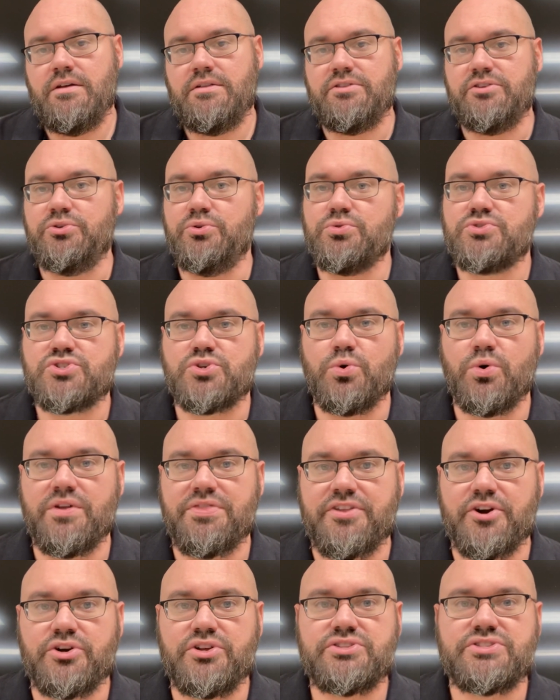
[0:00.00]
The Utes
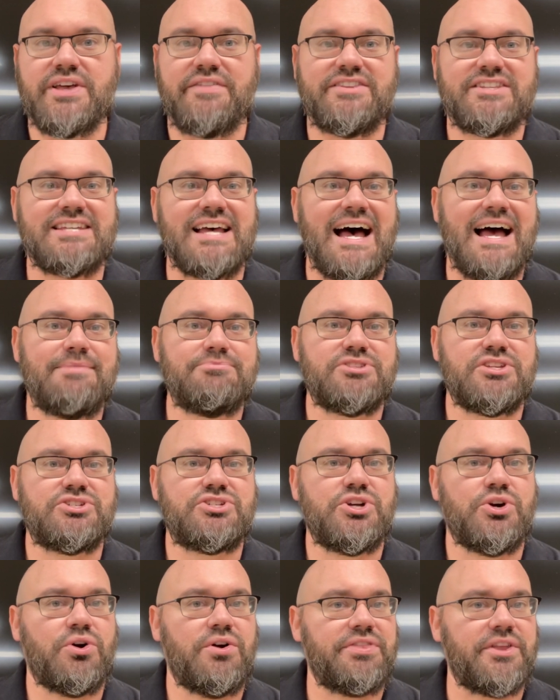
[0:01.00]
scored 37 times this
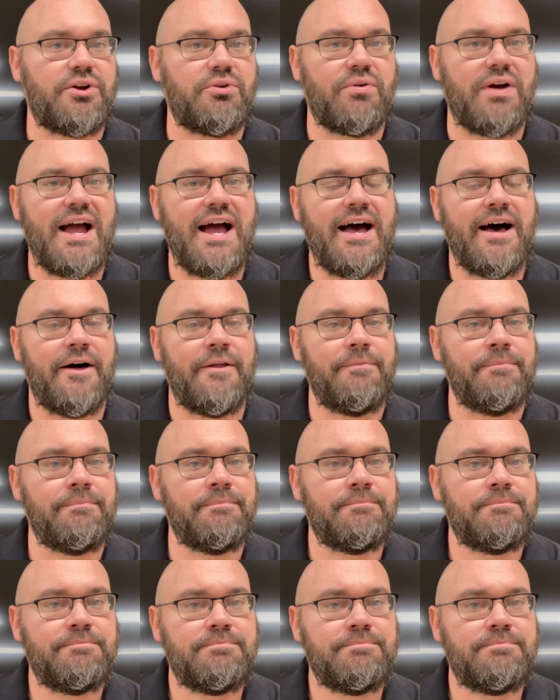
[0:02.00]
year on the ground.